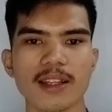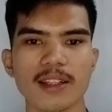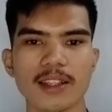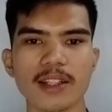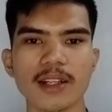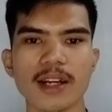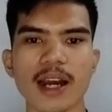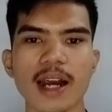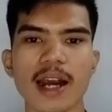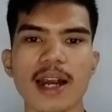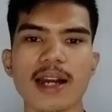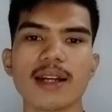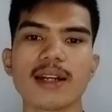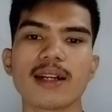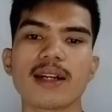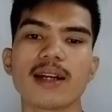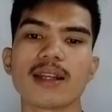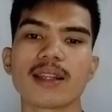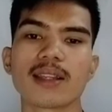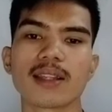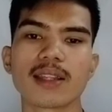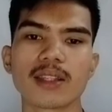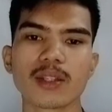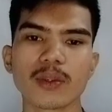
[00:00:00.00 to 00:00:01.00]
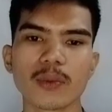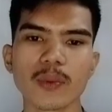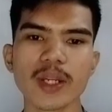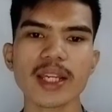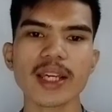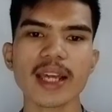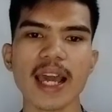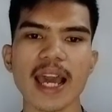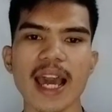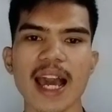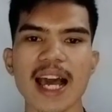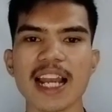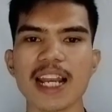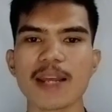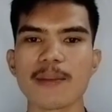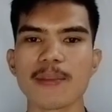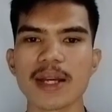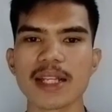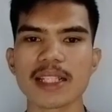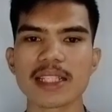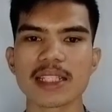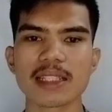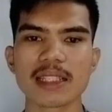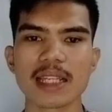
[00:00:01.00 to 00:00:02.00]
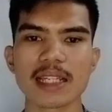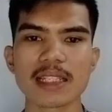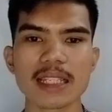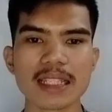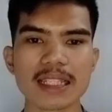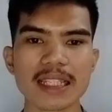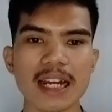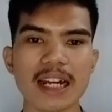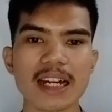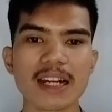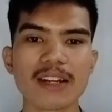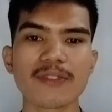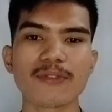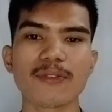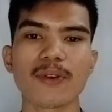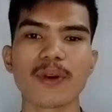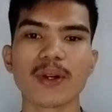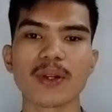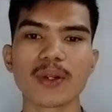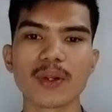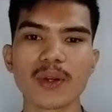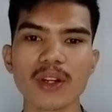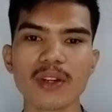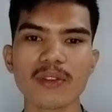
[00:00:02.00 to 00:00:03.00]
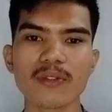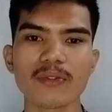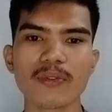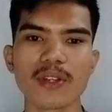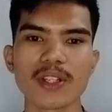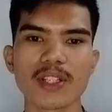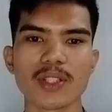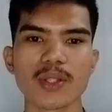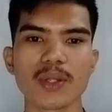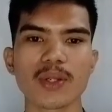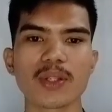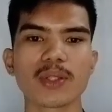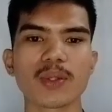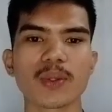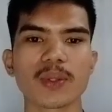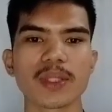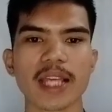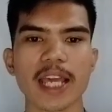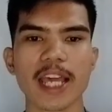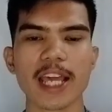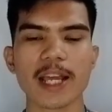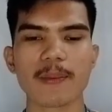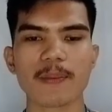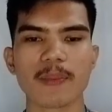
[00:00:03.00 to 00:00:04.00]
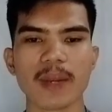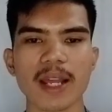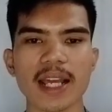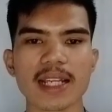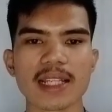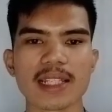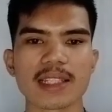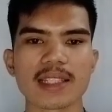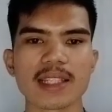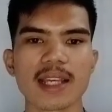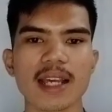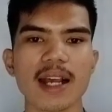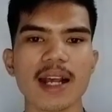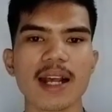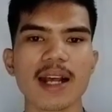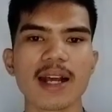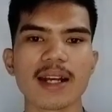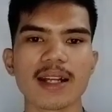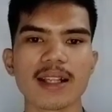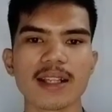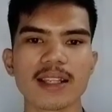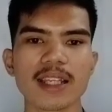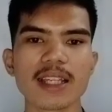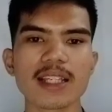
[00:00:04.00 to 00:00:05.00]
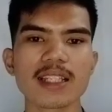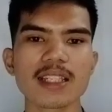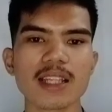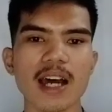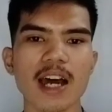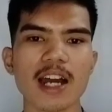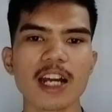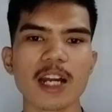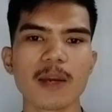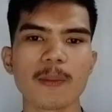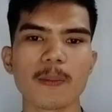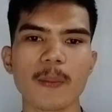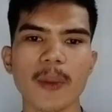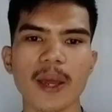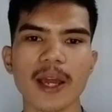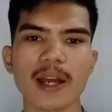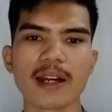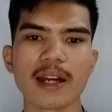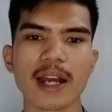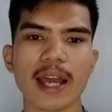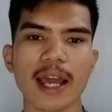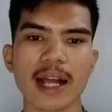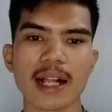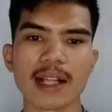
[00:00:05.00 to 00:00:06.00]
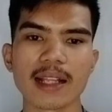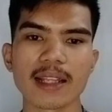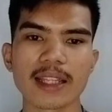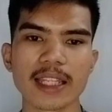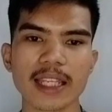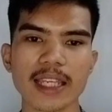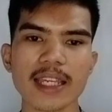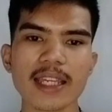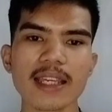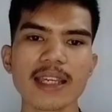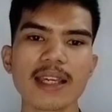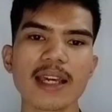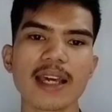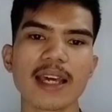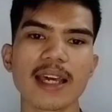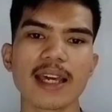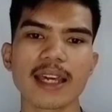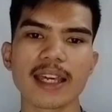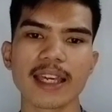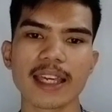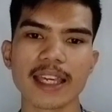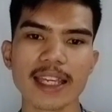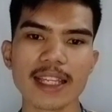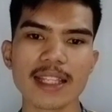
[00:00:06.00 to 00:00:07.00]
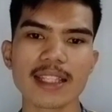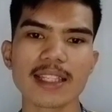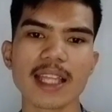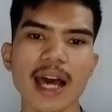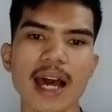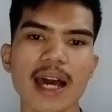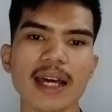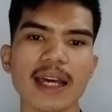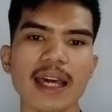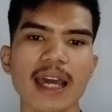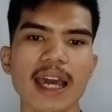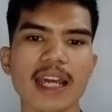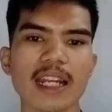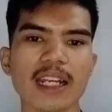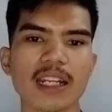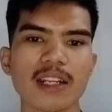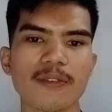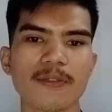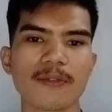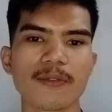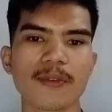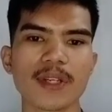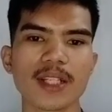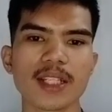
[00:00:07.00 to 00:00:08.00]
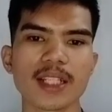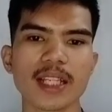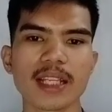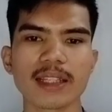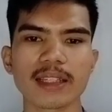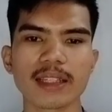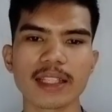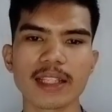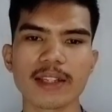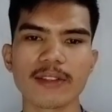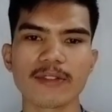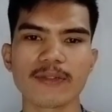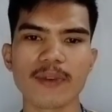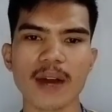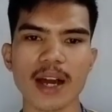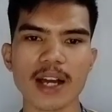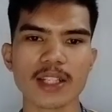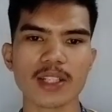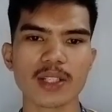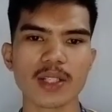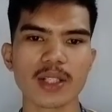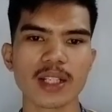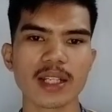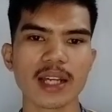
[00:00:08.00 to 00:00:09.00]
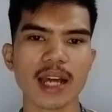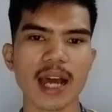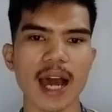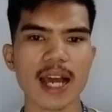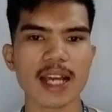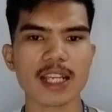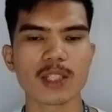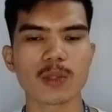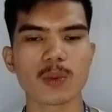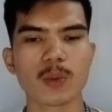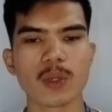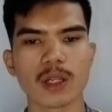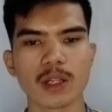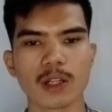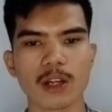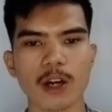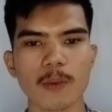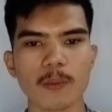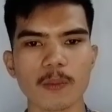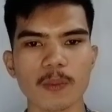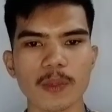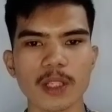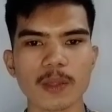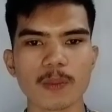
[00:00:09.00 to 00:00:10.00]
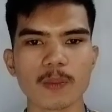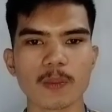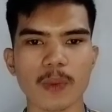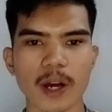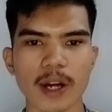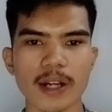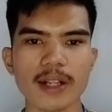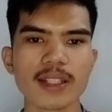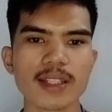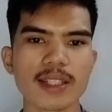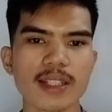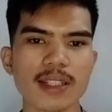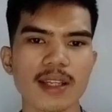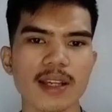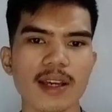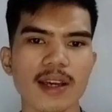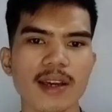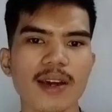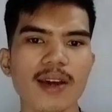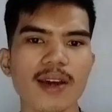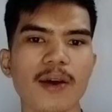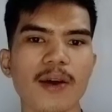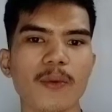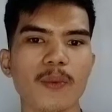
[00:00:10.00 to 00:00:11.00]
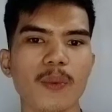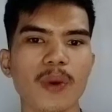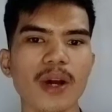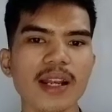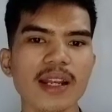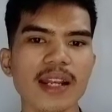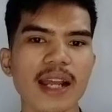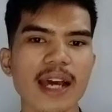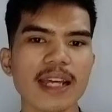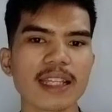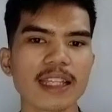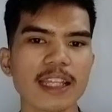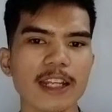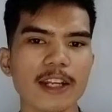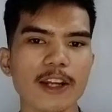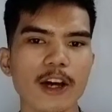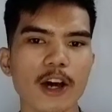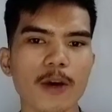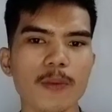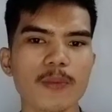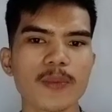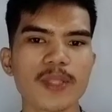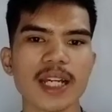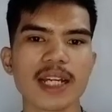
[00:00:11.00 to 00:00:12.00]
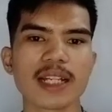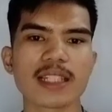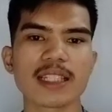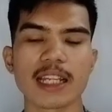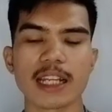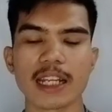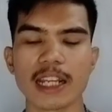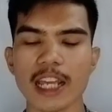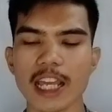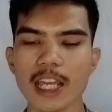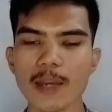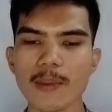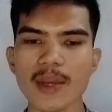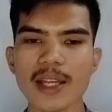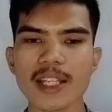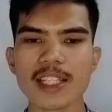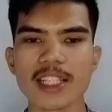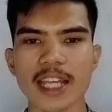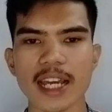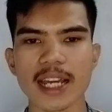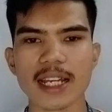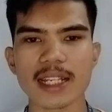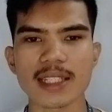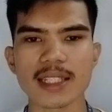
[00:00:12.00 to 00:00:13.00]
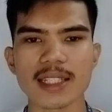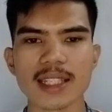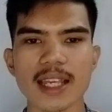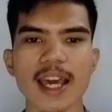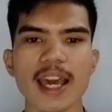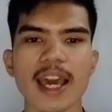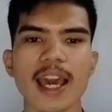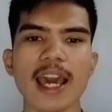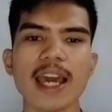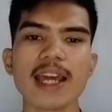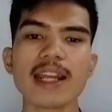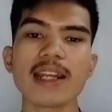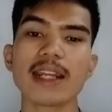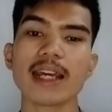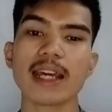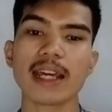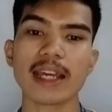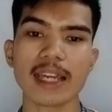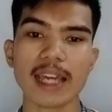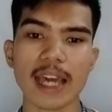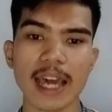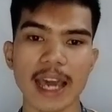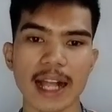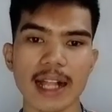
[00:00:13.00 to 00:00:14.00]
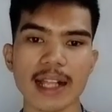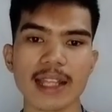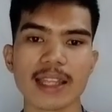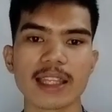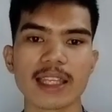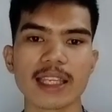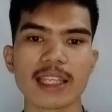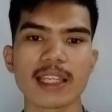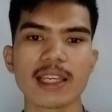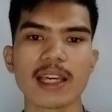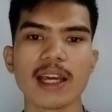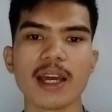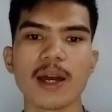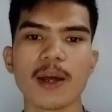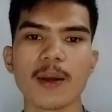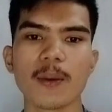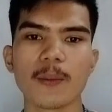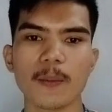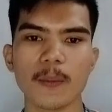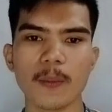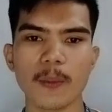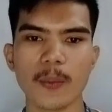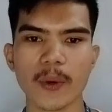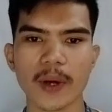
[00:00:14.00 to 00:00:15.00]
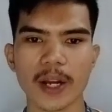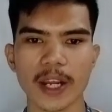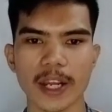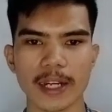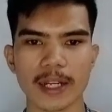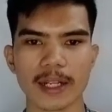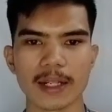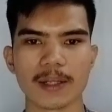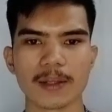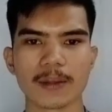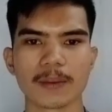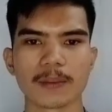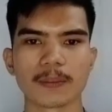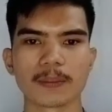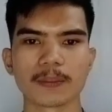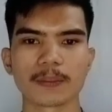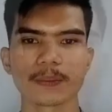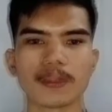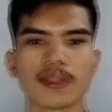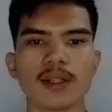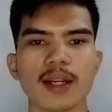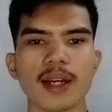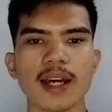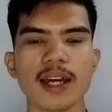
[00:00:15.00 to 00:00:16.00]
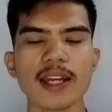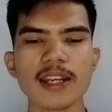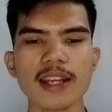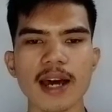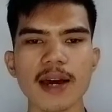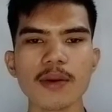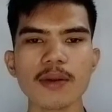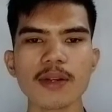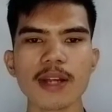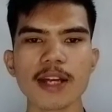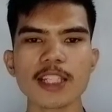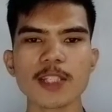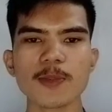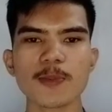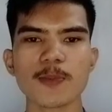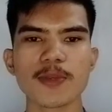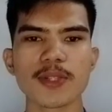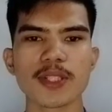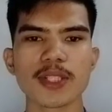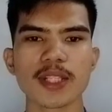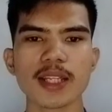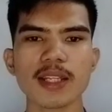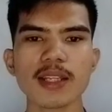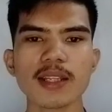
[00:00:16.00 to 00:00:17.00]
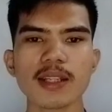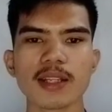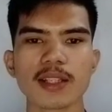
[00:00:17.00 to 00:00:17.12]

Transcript: There are three elements necessary for good vision to take place. These are a pair healthy, intact, and efficiently functioning eyes with the complete parts, well-lighted objects and images, and a healthy brain. And now let's proceed